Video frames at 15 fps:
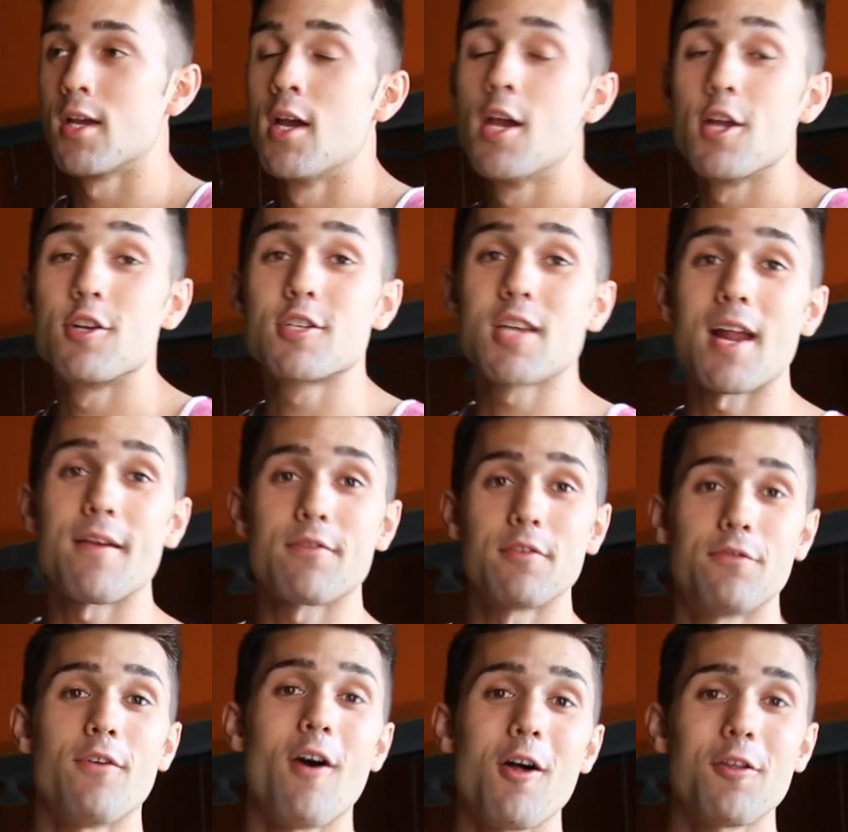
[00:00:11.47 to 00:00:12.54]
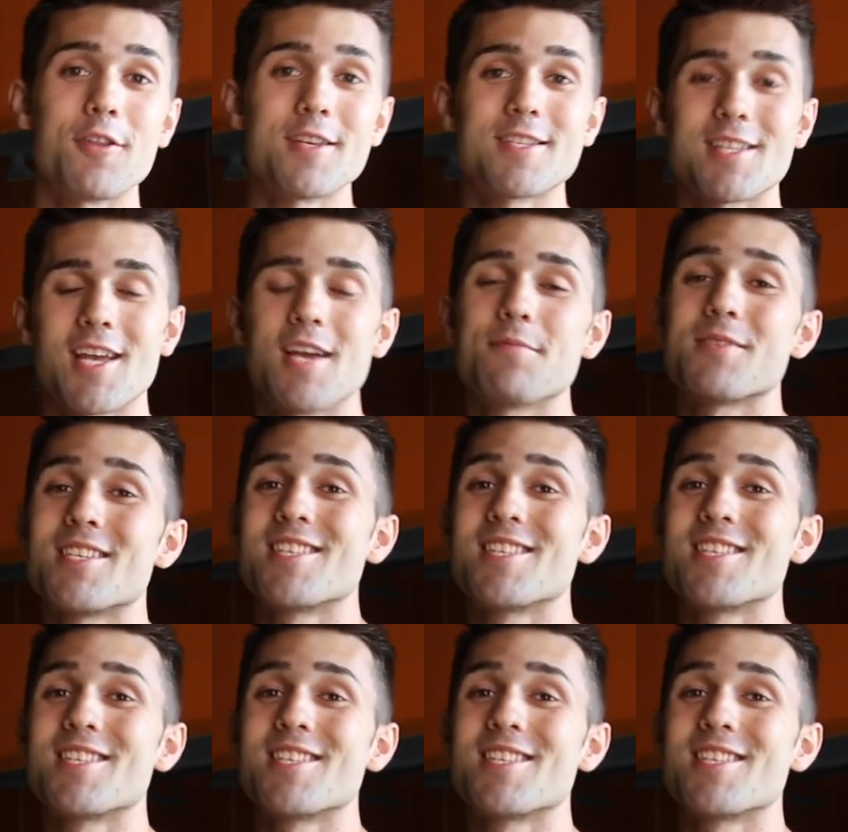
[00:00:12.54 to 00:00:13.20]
you're just gonna have to follow these tips.